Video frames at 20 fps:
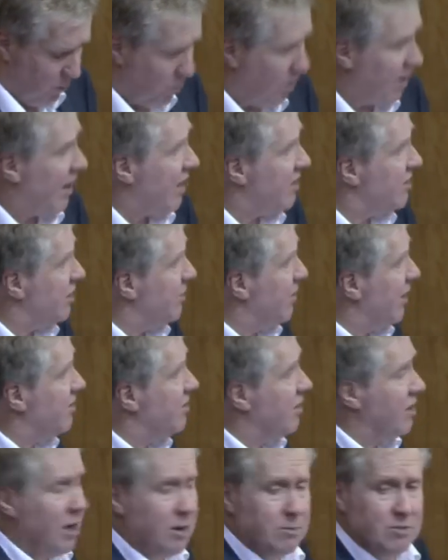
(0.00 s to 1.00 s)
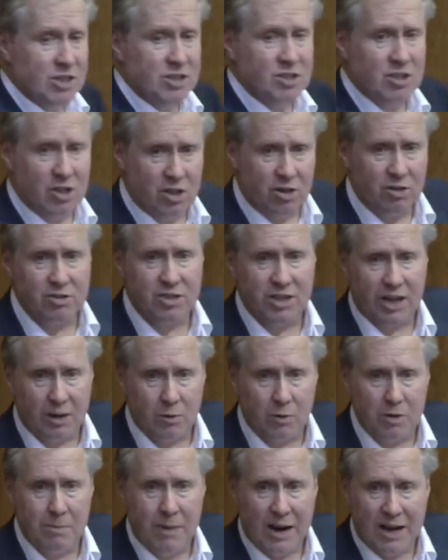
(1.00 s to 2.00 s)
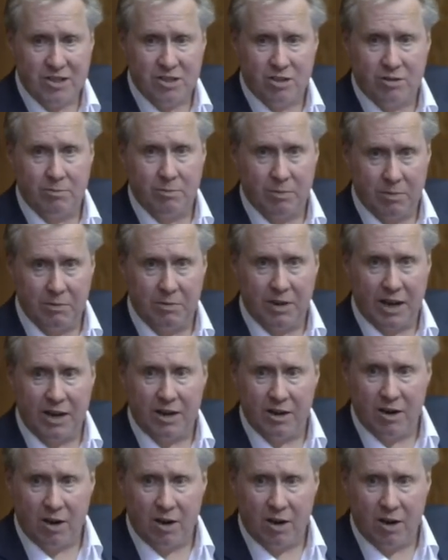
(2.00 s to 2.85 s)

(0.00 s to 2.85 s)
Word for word: When antimatter comes into contact with matter, they